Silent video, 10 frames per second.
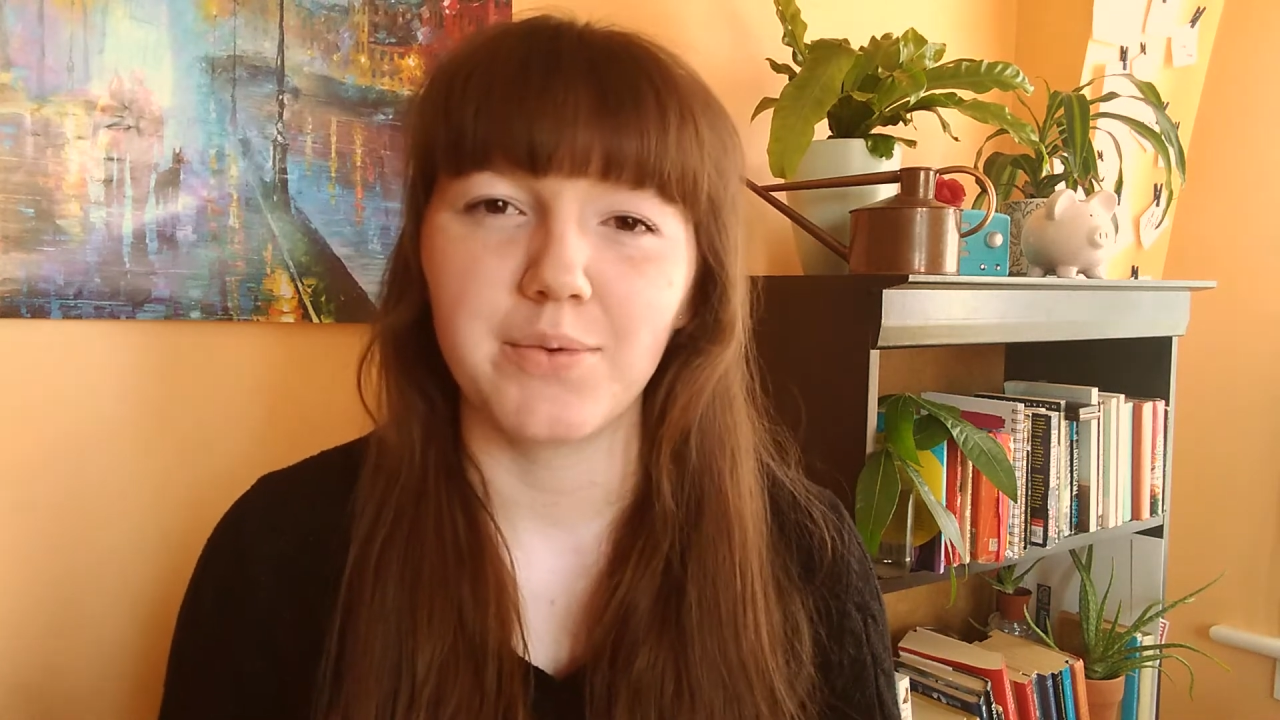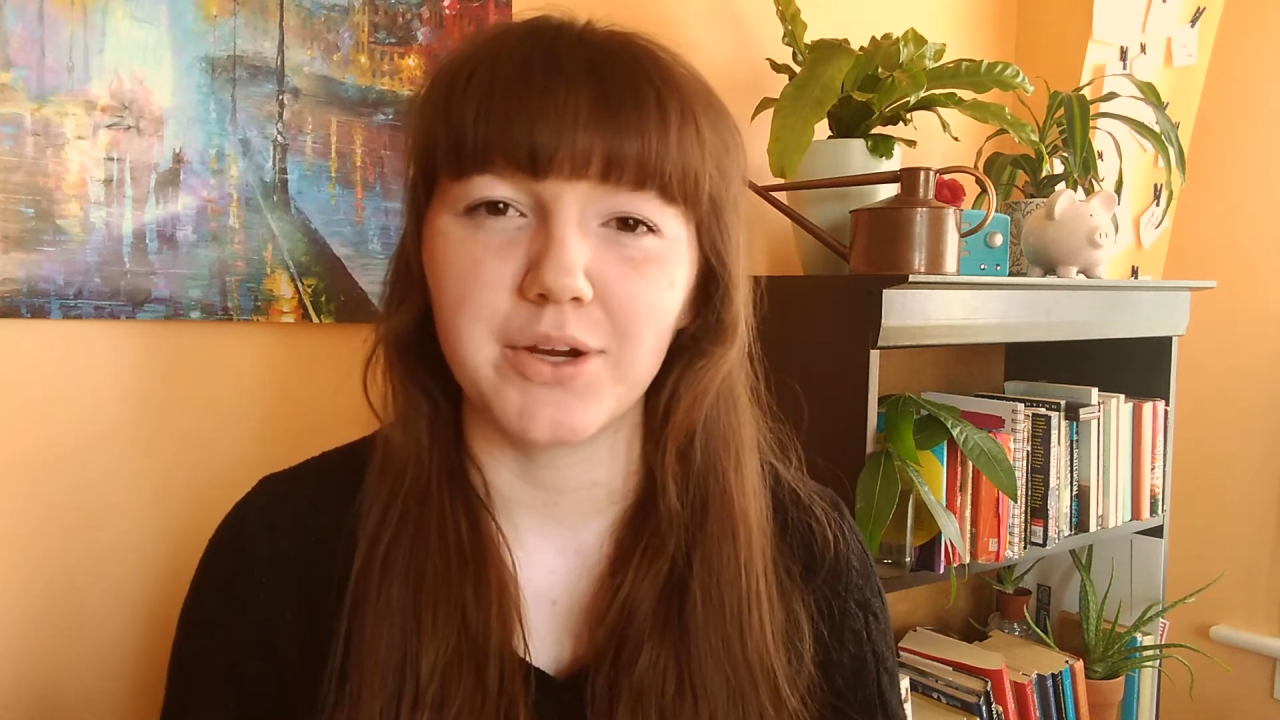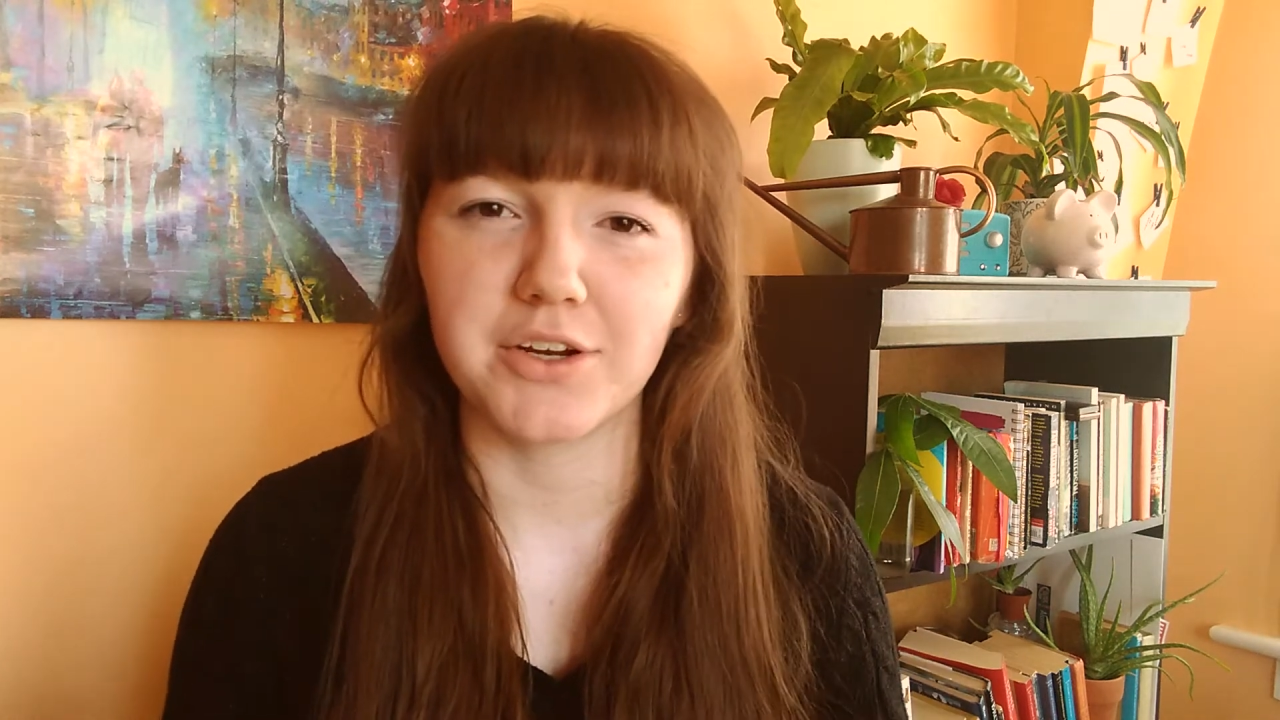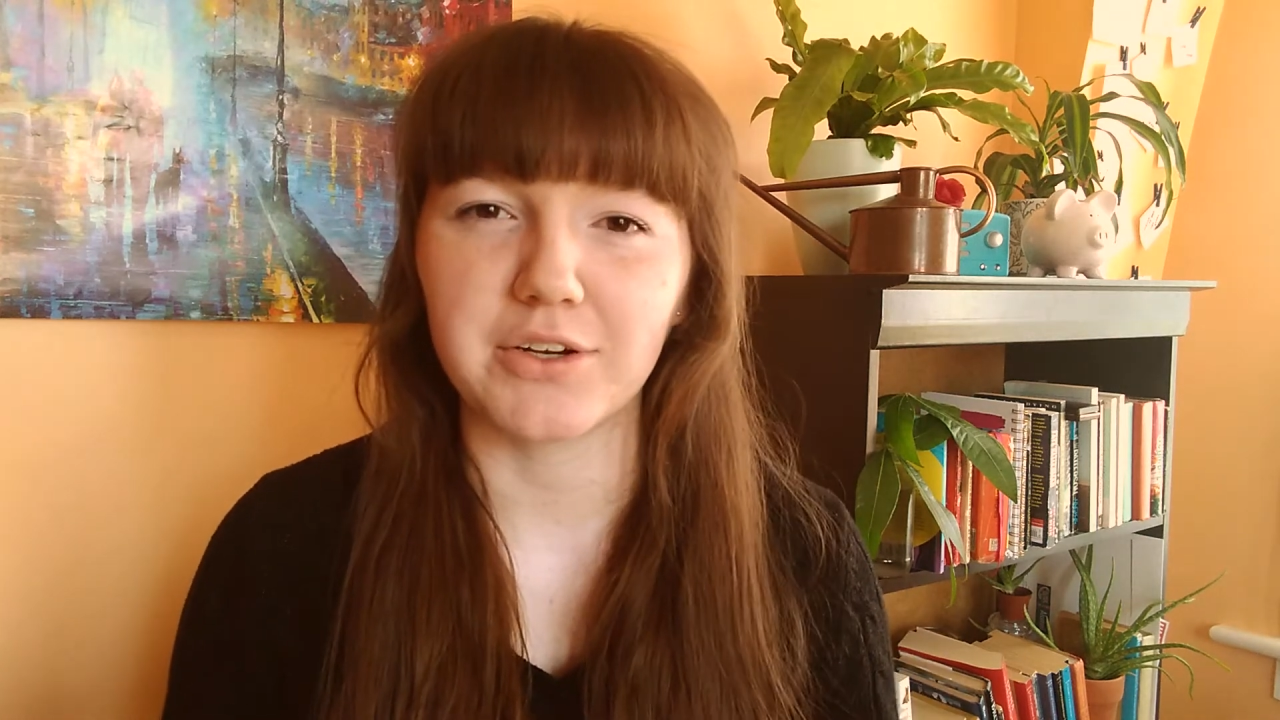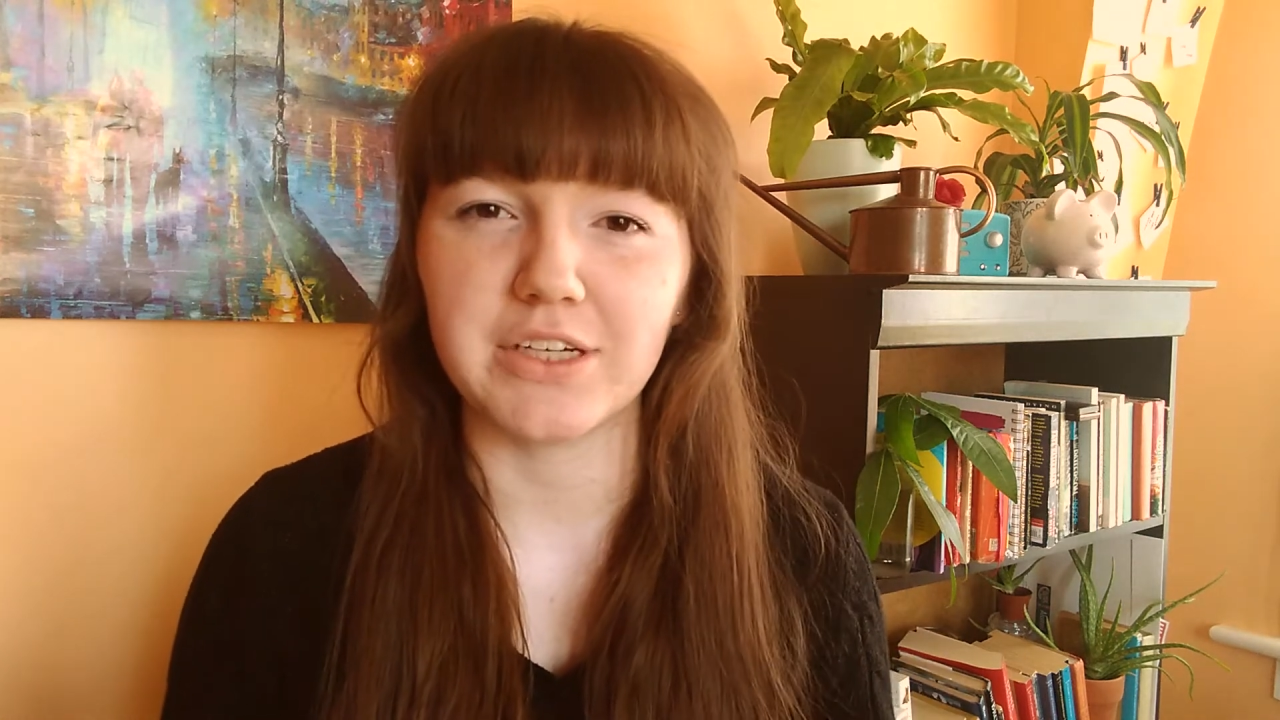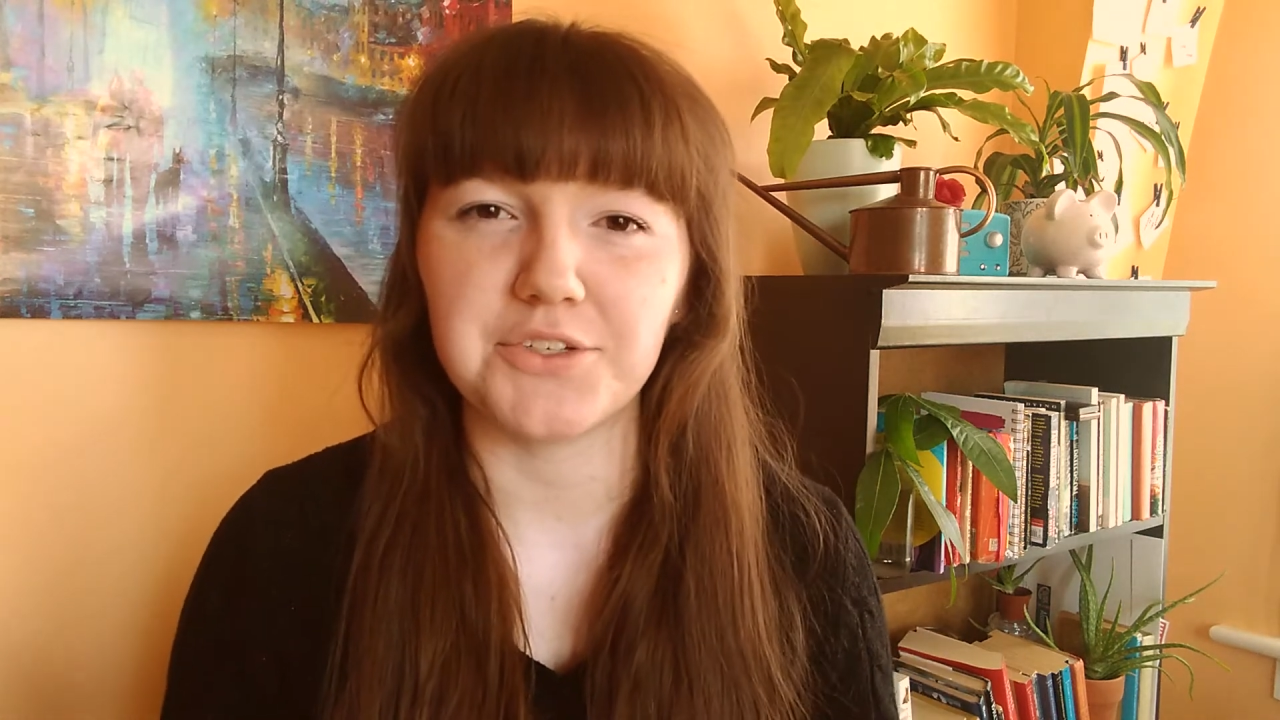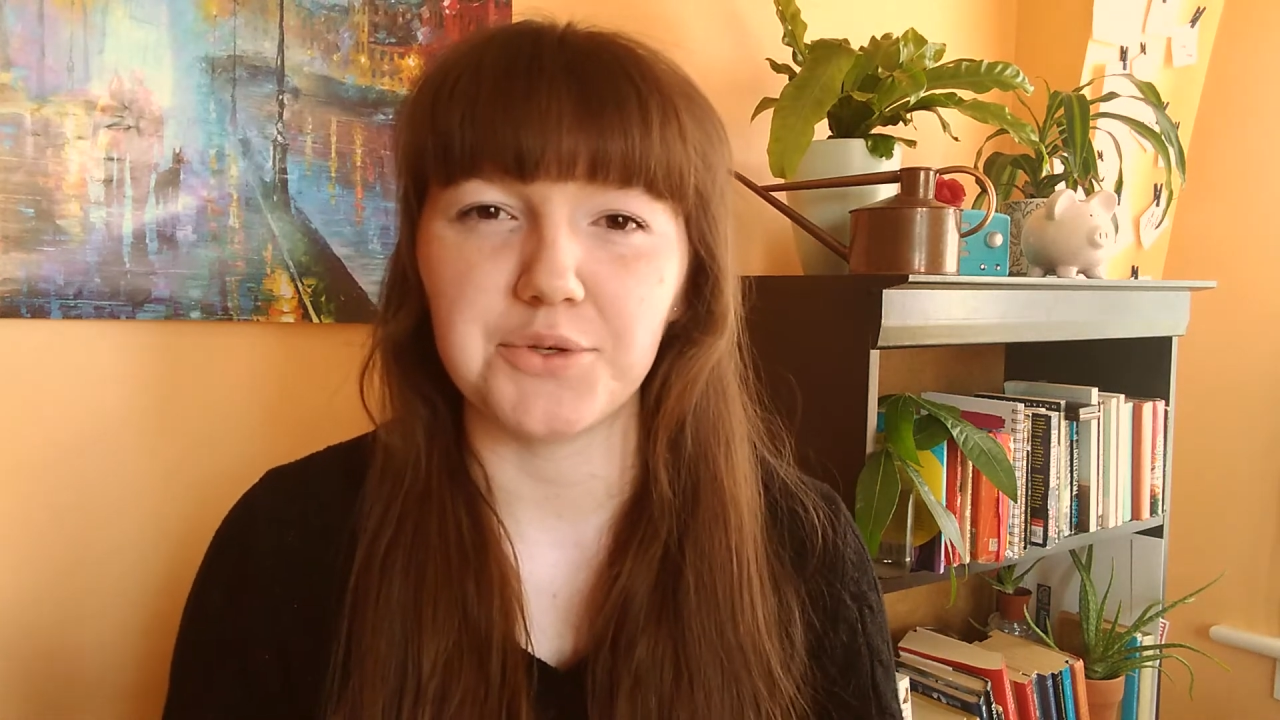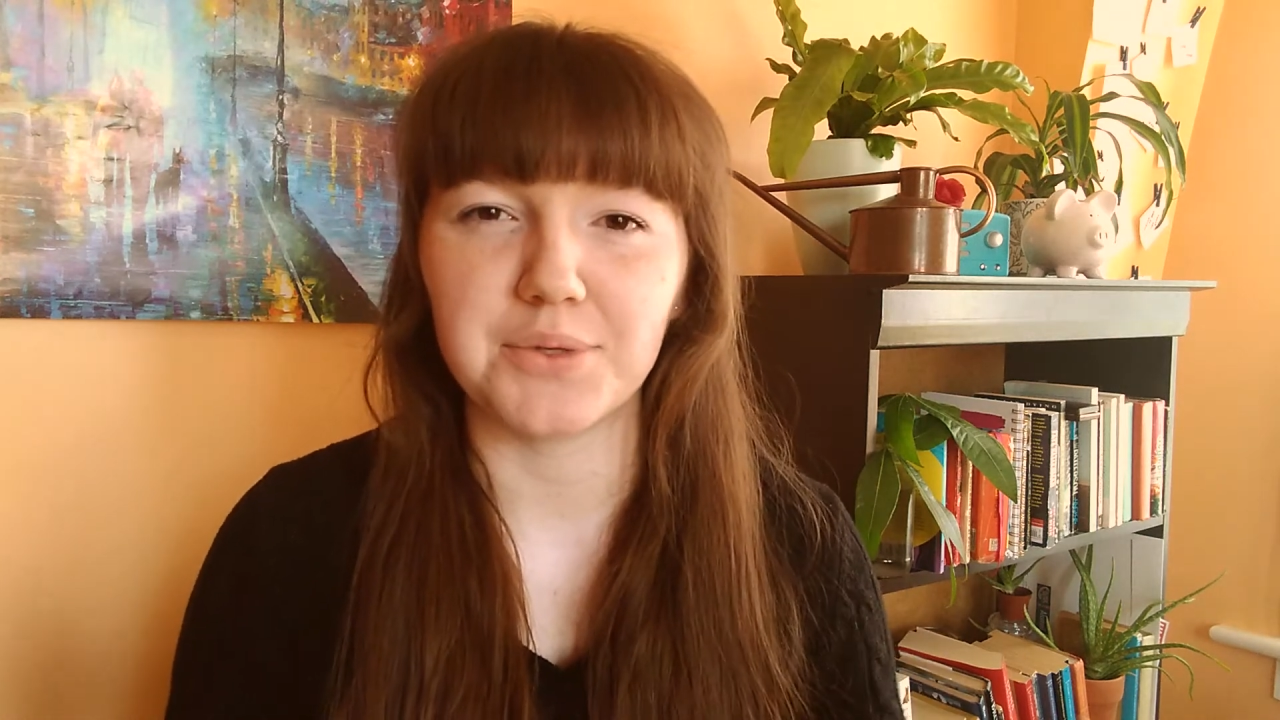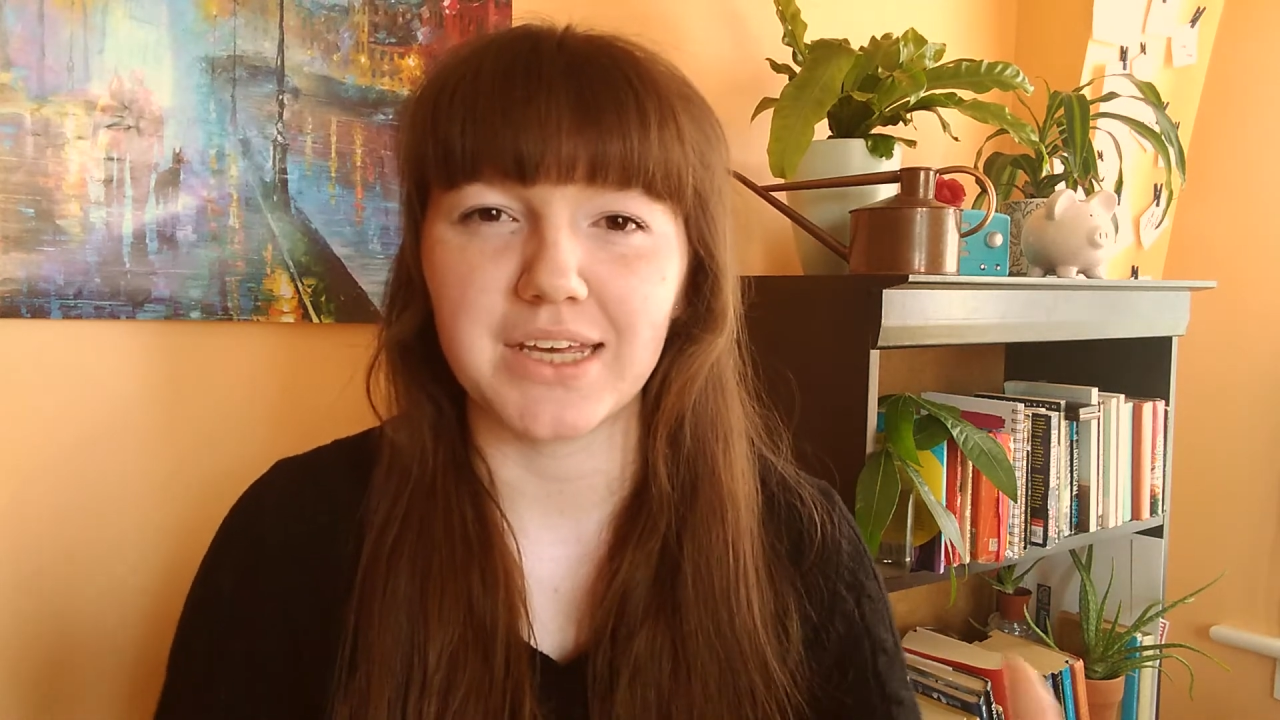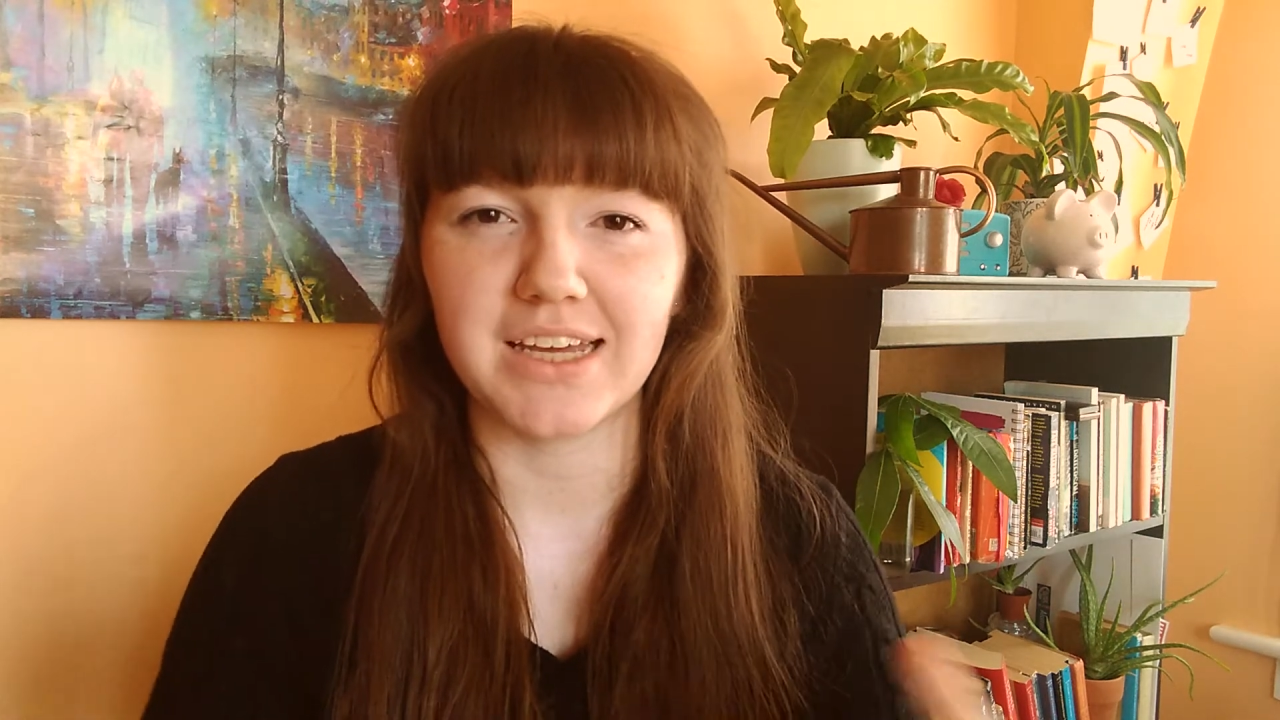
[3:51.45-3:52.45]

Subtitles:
we are going to